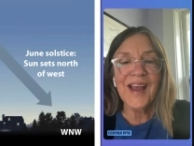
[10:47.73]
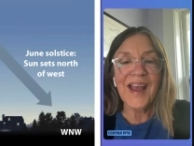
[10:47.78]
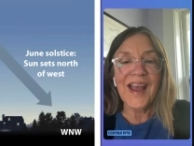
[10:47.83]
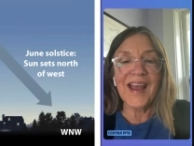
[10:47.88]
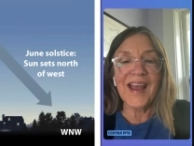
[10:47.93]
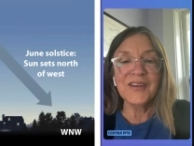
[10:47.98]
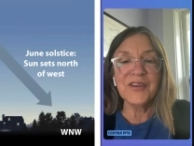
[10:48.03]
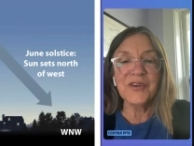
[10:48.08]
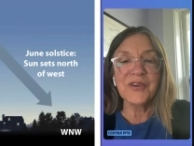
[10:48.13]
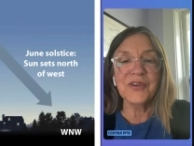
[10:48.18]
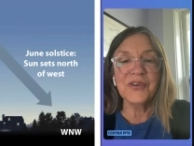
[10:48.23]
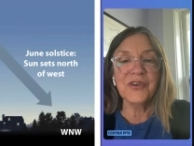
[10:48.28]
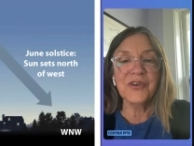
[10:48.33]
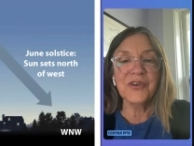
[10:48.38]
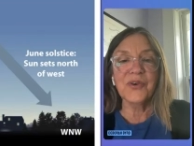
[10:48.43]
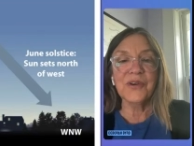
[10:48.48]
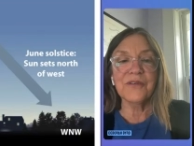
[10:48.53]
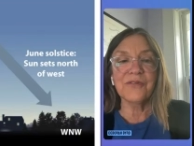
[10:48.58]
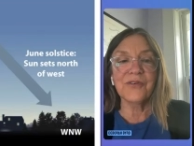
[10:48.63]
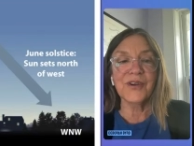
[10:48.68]
And you can do
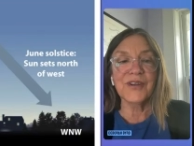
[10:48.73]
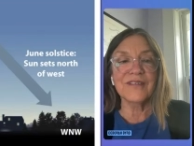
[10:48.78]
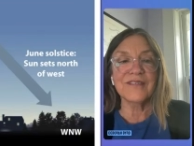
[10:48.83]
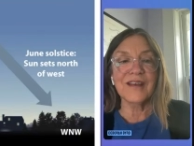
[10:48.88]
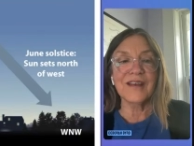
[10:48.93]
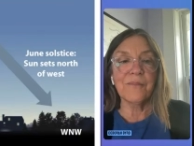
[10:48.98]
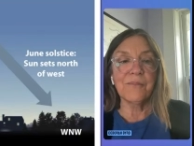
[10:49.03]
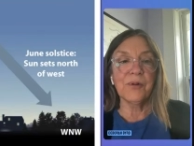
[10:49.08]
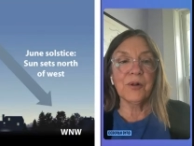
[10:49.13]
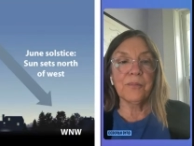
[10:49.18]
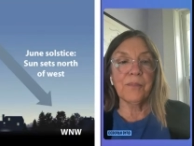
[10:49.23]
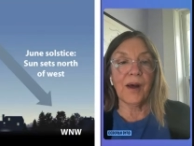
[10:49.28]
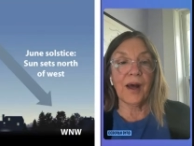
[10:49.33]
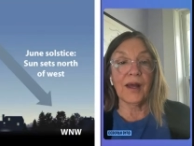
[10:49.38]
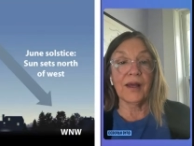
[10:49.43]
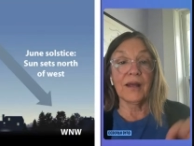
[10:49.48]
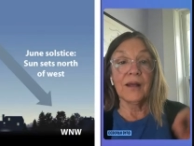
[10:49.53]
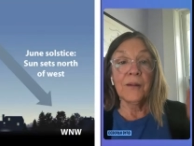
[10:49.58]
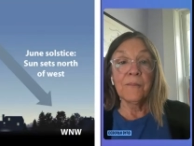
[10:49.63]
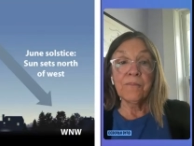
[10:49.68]
it, for example,
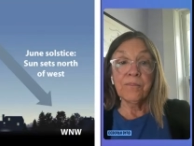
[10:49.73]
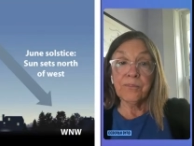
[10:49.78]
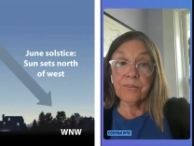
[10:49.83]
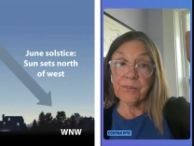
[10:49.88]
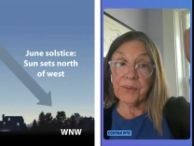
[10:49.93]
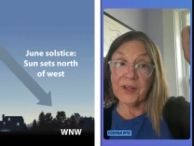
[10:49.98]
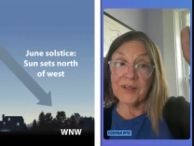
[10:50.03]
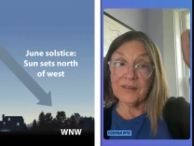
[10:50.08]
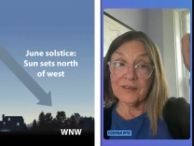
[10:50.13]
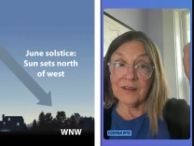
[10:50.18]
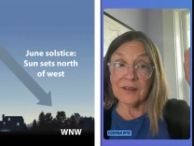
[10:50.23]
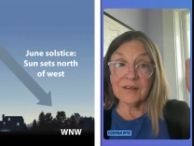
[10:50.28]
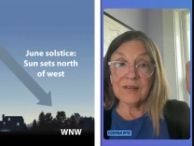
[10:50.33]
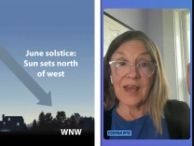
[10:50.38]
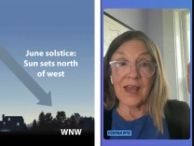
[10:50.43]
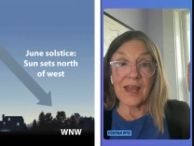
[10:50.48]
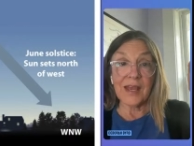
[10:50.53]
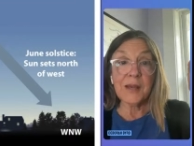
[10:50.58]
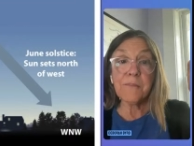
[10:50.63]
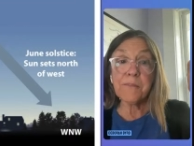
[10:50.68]
by placing
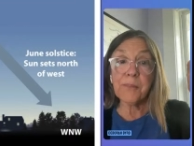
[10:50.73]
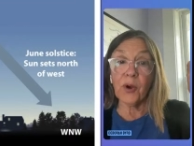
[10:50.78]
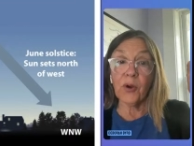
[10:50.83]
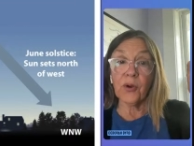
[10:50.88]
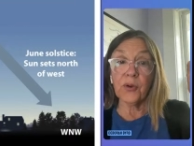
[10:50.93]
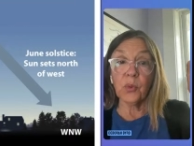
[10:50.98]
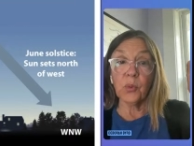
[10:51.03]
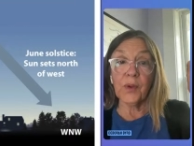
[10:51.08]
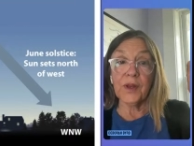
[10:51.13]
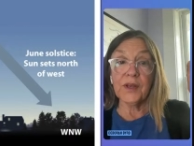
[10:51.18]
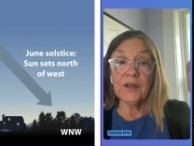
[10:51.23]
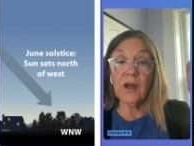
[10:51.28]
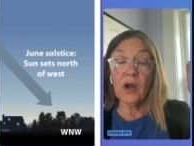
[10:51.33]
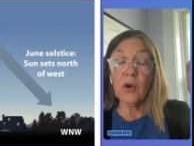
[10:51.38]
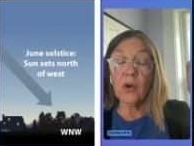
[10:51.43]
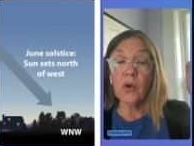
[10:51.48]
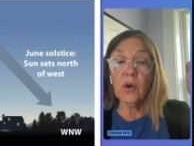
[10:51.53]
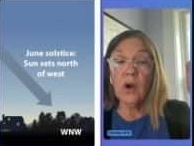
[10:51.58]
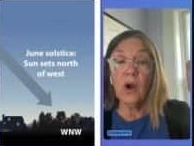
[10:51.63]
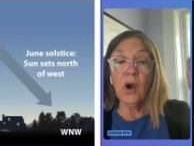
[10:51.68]
tape on a
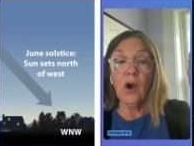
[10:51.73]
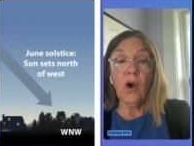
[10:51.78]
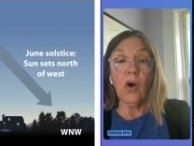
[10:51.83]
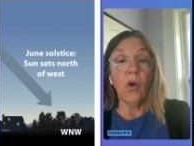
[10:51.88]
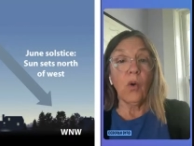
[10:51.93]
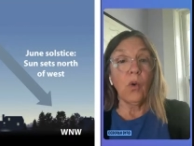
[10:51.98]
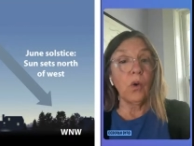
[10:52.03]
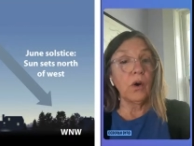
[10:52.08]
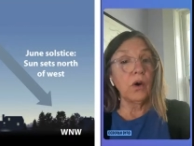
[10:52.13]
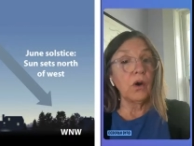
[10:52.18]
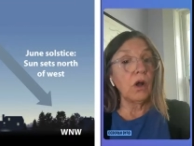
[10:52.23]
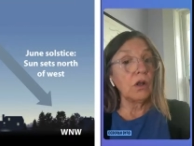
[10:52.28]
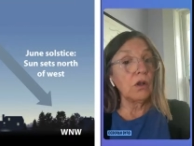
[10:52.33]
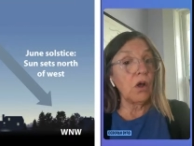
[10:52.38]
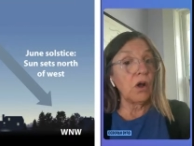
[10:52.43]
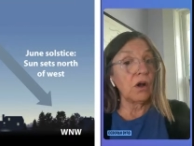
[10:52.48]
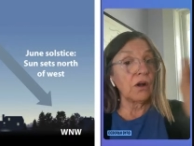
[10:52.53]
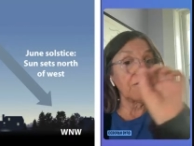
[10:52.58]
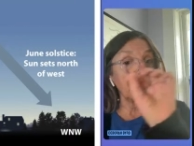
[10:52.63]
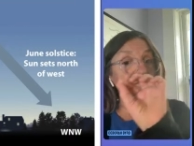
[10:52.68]
window or
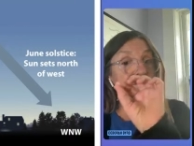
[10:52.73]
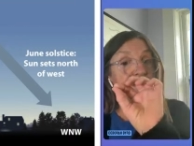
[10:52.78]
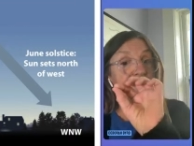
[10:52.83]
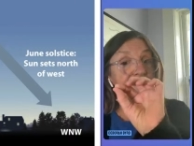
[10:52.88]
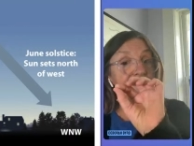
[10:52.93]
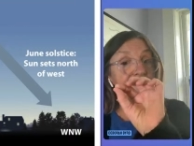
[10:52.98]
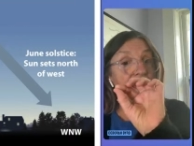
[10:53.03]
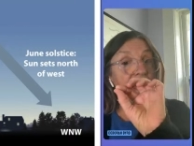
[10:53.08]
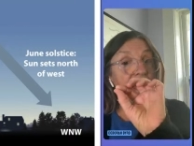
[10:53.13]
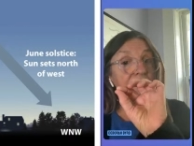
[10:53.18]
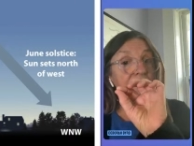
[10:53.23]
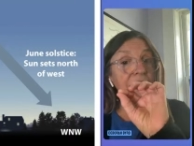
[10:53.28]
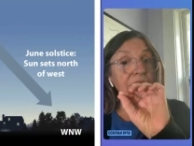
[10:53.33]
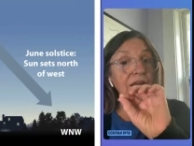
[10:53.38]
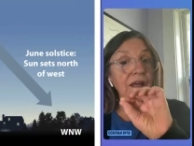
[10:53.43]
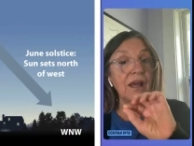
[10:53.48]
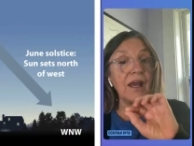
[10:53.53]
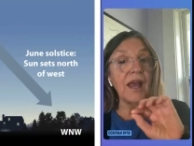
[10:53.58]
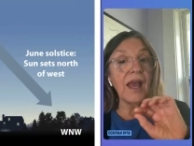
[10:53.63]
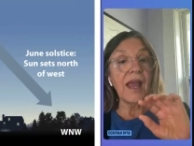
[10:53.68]
along a fence line.
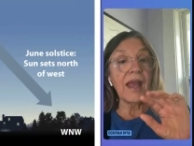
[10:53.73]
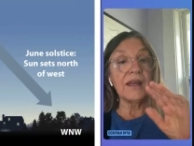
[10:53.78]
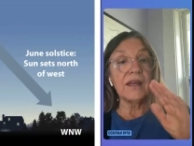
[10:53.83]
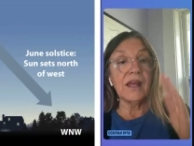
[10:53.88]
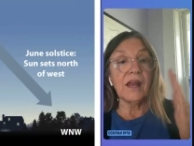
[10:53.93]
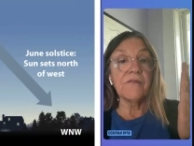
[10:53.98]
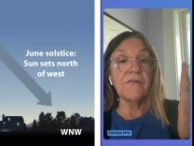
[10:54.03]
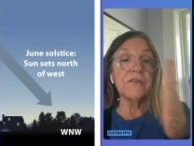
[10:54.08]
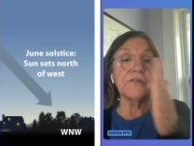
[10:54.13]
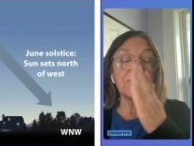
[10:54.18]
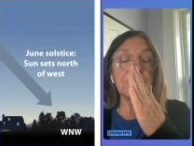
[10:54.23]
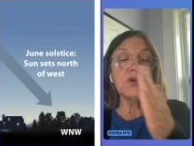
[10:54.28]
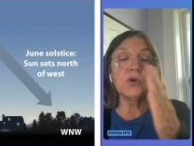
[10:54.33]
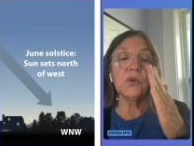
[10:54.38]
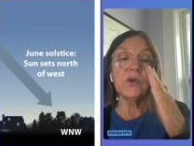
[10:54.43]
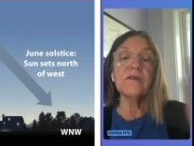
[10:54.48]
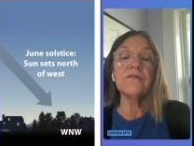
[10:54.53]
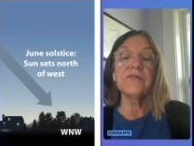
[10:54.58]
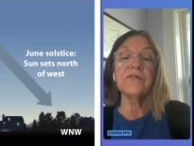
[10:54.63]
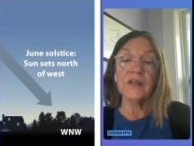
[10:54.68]
And every few
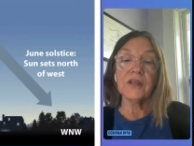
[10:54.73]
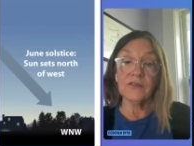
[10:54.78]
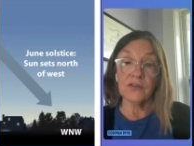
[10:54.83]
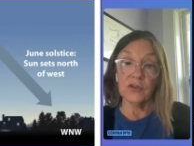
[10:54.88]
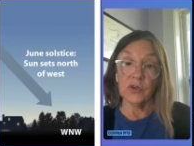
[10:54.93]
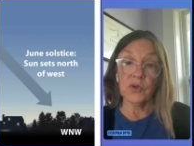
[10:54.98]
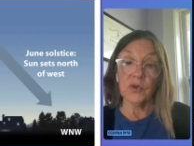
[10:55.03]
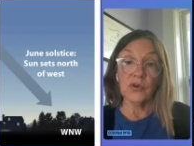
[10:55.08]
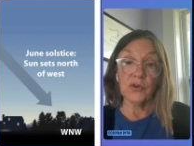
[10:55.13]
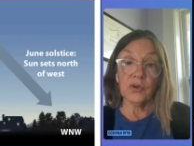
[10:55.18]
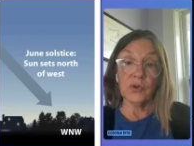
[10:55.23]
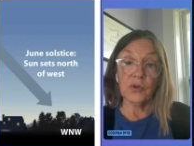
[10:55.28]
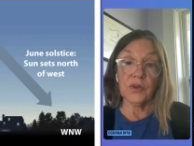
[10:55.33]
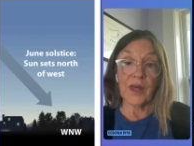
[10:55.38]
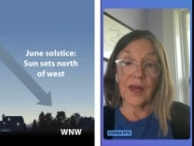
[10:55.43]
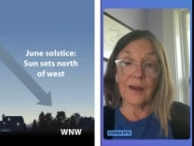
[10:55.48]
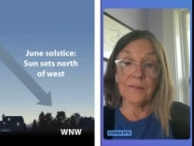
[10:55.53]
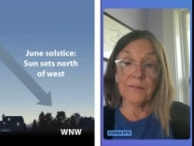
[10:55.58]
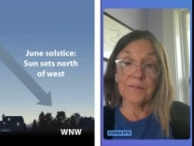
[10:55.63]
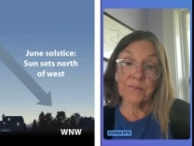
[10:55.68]
evenings, you can do
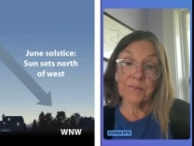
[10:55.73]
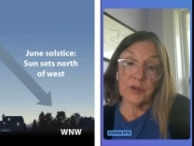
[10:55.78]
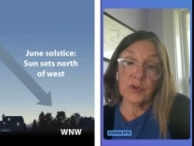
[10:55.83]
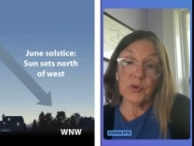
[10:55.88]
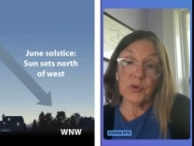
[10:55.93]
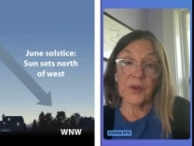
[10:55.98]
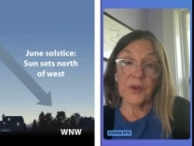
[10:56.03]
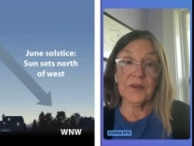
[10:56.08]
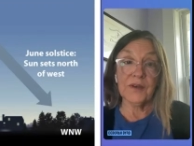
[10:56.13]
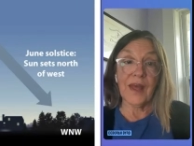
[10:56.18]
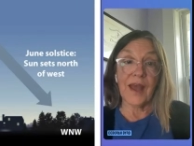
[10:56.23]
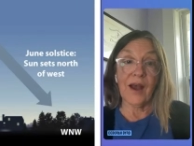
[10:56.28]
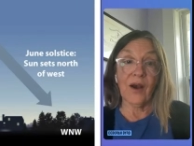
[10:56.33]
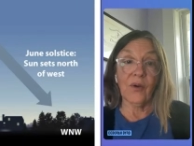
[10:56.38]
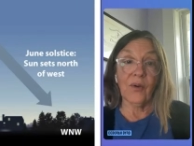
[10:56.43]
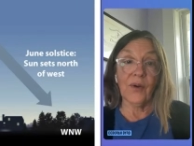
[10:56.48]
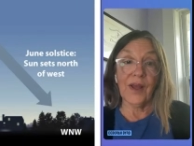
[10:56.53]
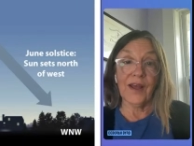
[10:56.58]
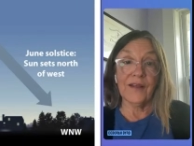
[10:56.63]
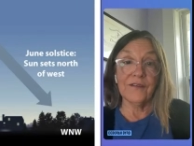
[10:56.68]
that between
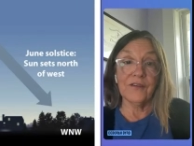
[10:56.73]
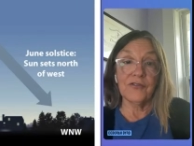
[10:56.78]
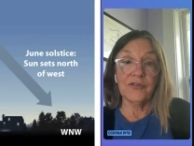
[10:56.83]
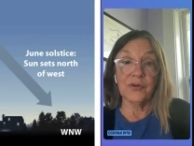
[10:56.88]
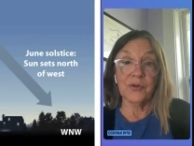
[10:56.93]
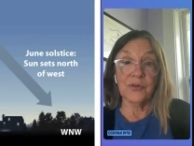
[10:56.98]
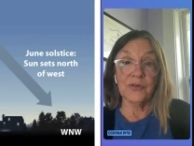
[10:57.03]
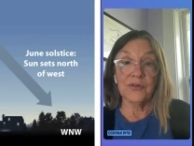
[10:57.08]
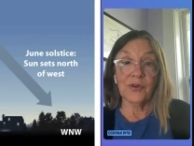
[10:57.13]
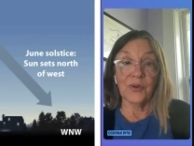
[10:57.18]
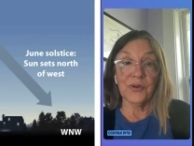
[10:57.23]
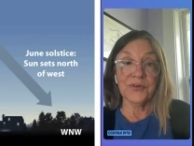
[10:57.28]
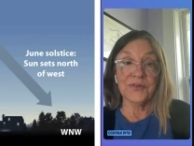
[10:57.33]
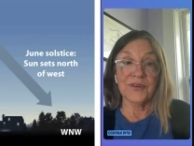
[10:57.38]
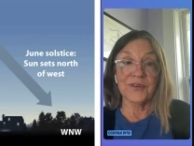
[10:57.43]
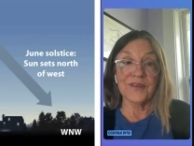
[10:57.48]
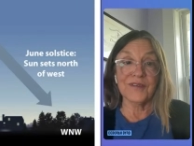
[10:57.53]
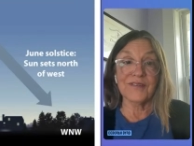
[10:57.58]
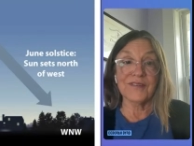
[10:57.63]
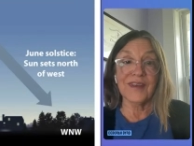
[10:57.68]
now and the June
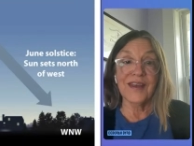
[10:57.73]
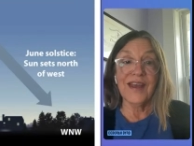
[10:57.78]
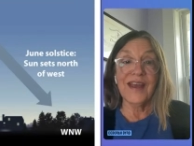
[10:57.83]
solstice.